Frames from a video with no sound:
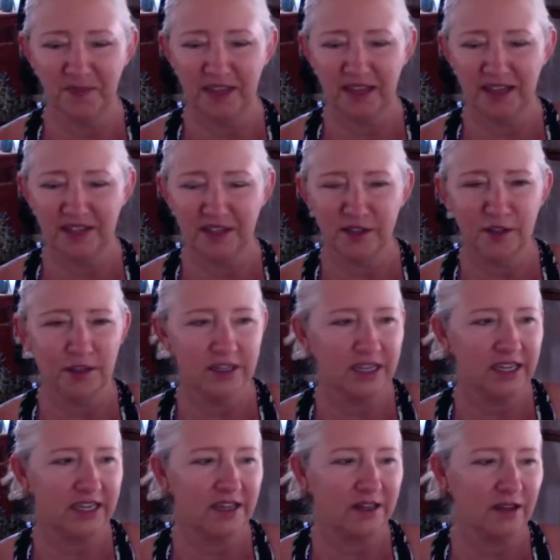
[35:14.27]
as a little
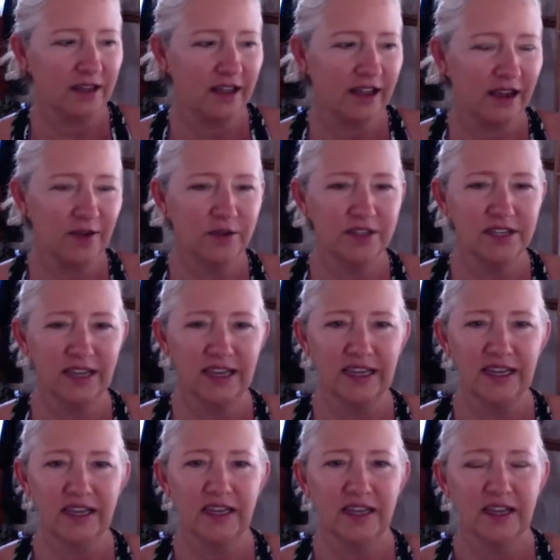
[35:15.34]
kid, I would say,
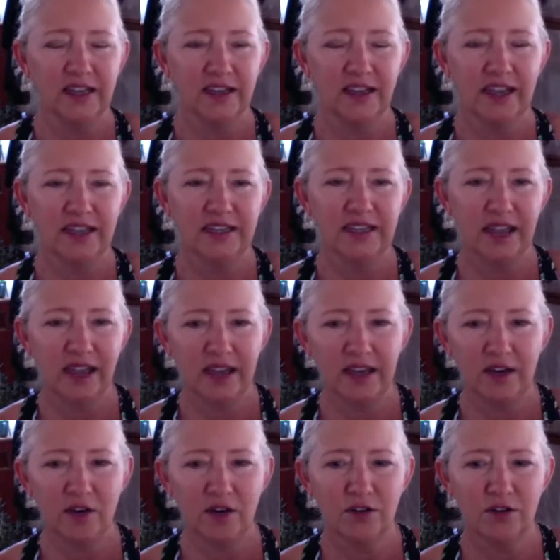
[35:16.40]
"Hey, Dad,